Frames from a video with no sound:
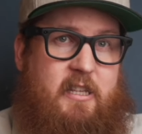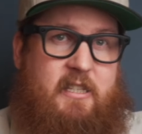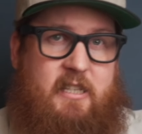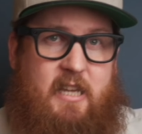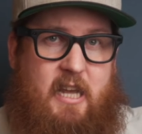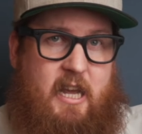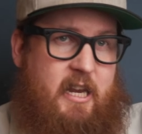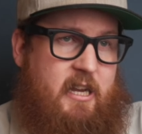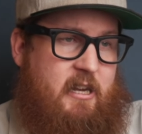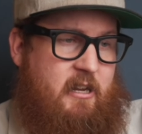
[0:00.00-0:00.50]

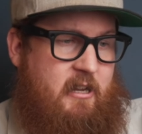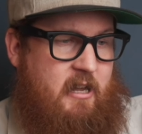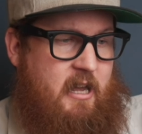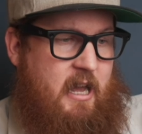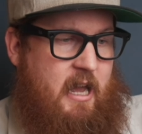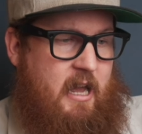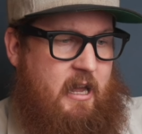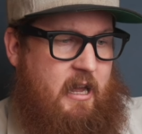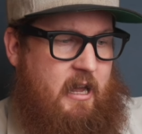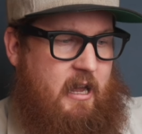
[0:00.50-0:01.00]
side
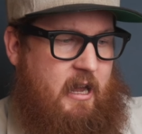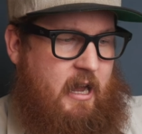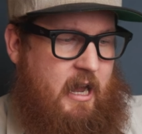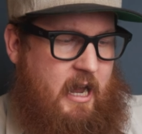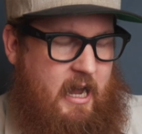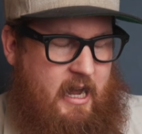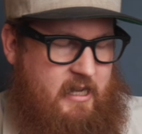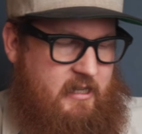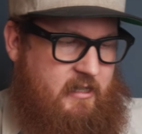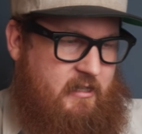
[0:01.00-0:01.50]

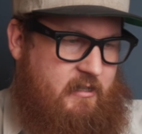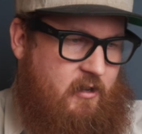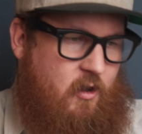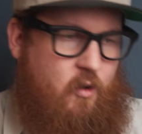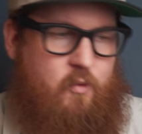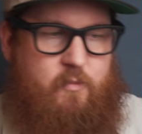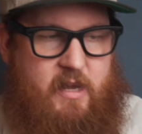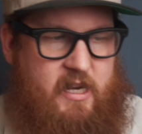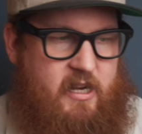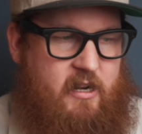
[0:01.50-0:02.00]
has
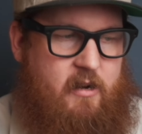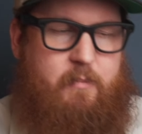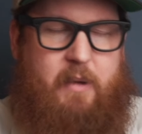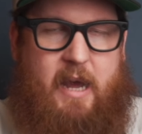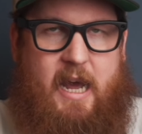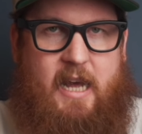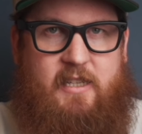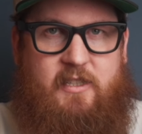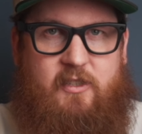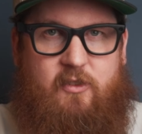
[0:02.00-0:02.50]
omitted a
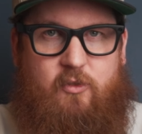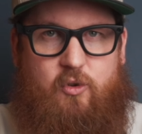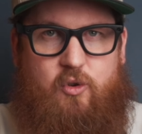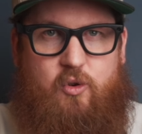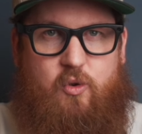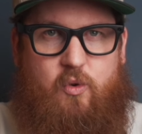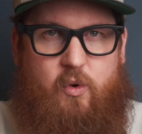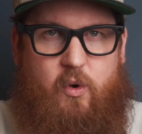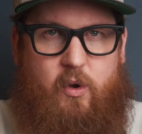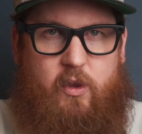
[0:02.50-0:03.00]

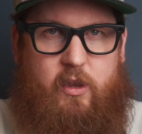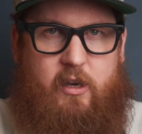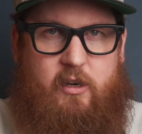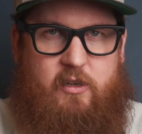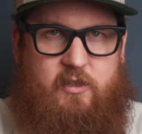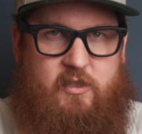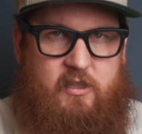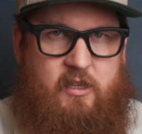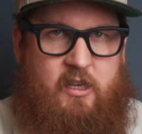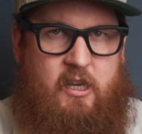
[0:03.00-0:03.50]
pass-through,
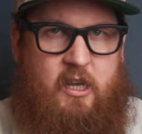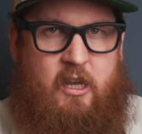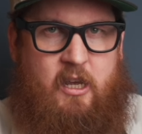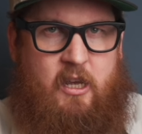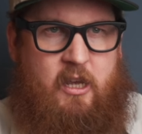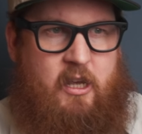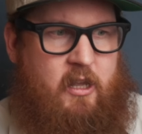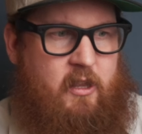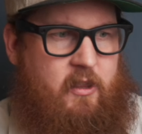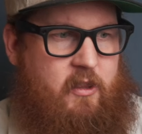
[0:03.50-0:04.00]
there's
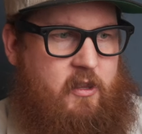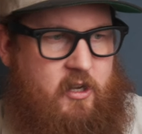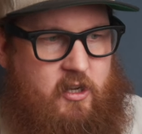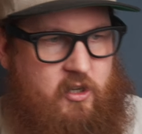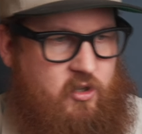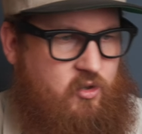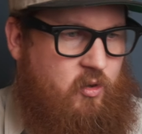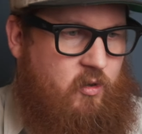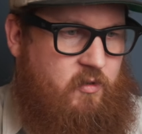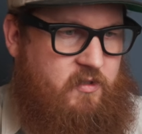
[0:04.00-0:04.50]
the
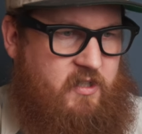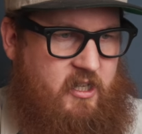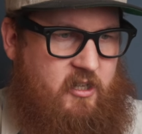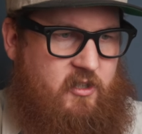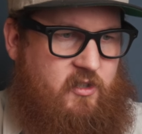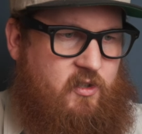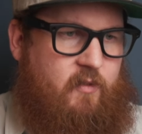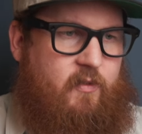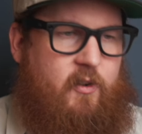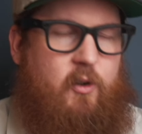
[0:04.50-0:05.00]
controls here.
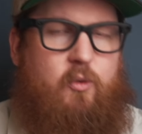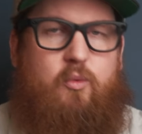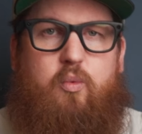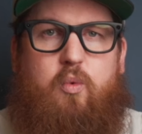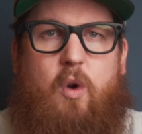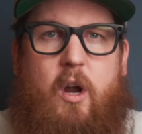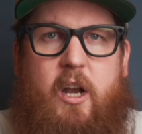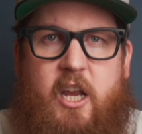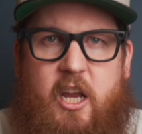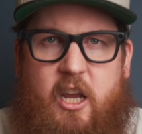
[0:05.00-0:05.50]
So if you're
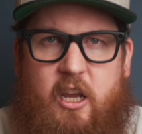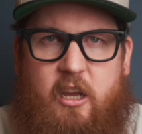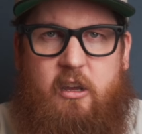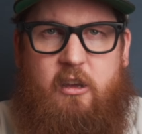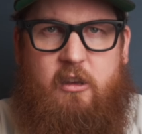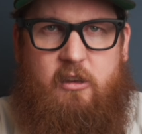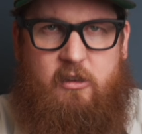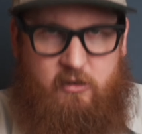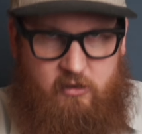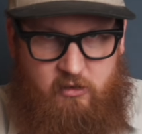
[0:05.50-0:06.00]
running
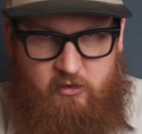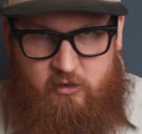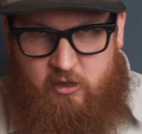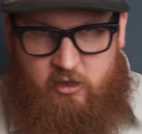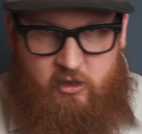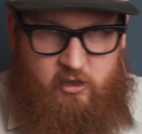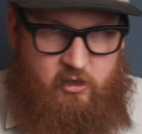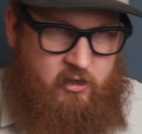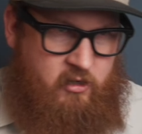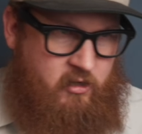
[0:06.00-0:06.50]

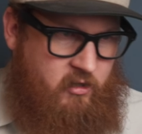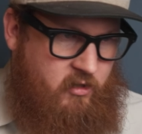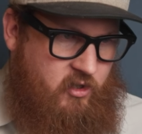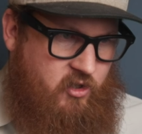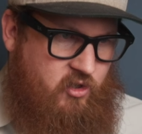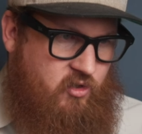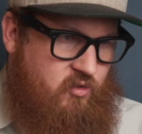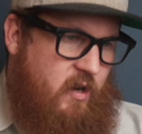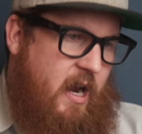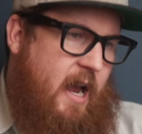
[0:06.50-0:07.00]
the
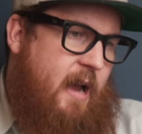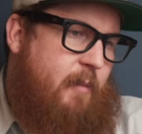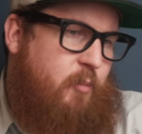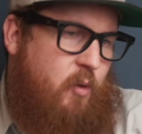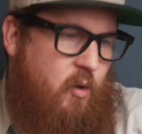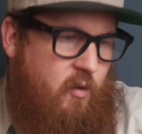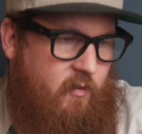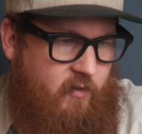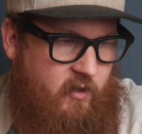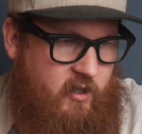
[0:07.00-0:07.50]
strap
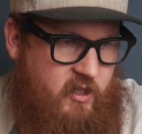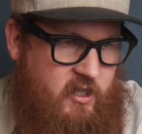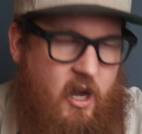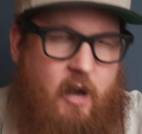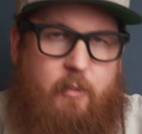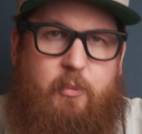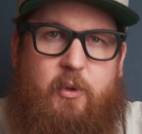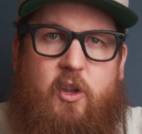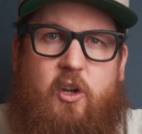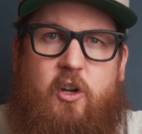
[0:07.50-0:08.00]
over the
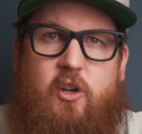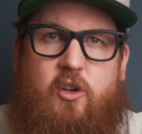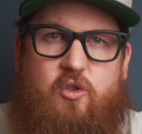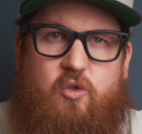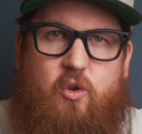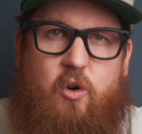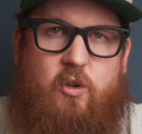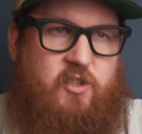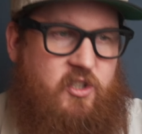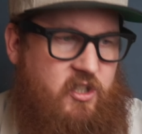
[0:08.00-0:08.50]
top of the
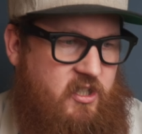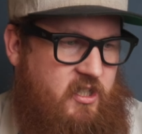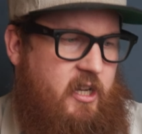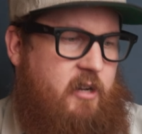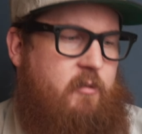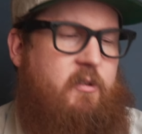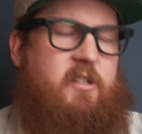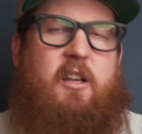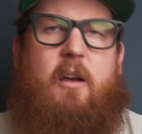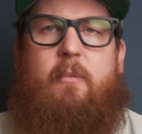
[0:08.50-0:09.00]
controls, just like
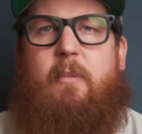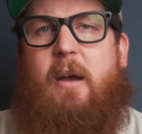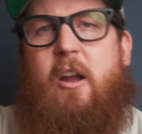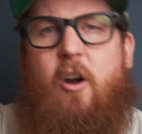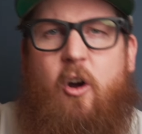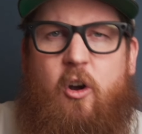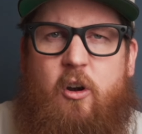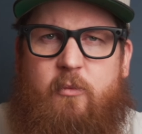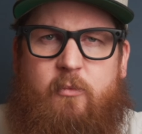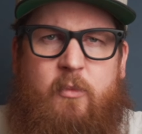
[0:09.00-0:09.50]
we saw my
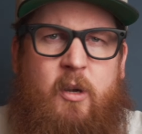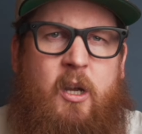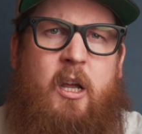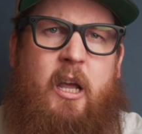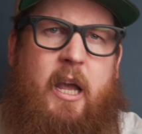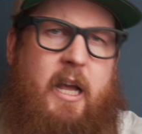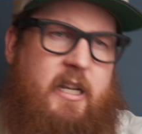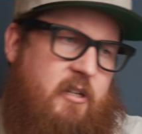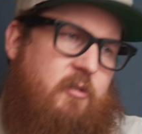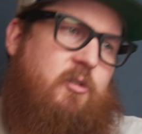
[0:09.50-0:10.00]
arm
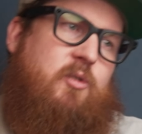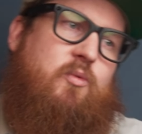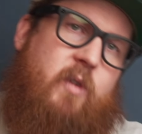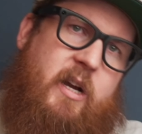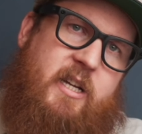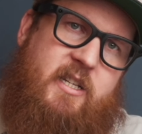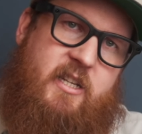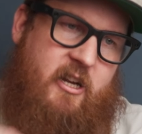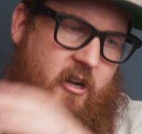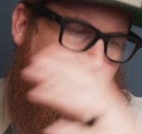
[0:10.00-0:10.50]
as I was
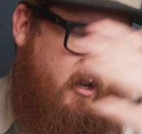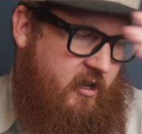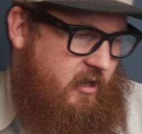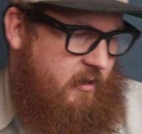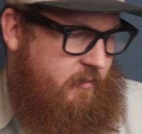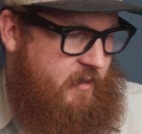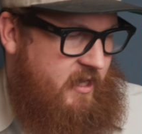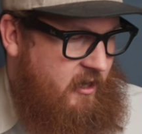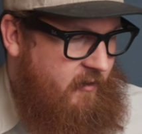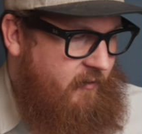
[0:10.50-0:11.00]
resting on it. I
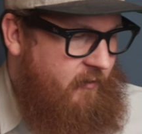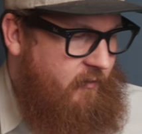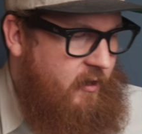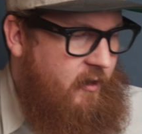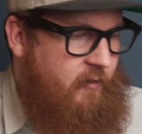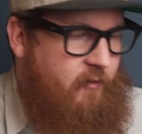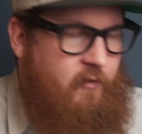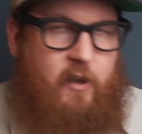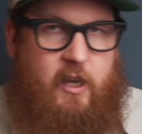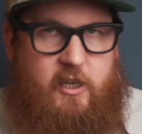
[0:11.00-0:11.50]
mean,
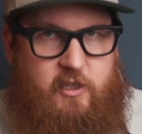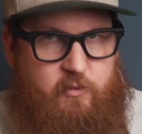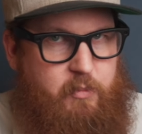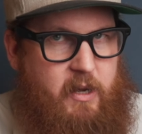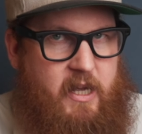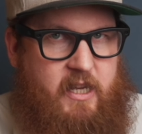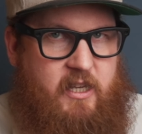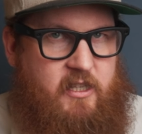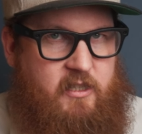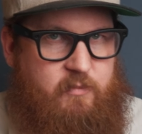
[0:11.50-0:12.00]
they're flush
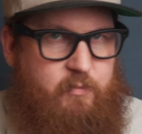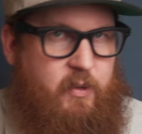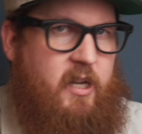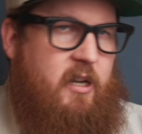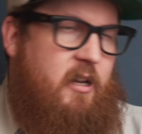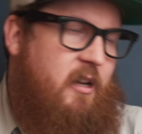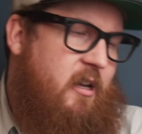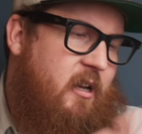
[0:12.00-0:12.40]
buttons, but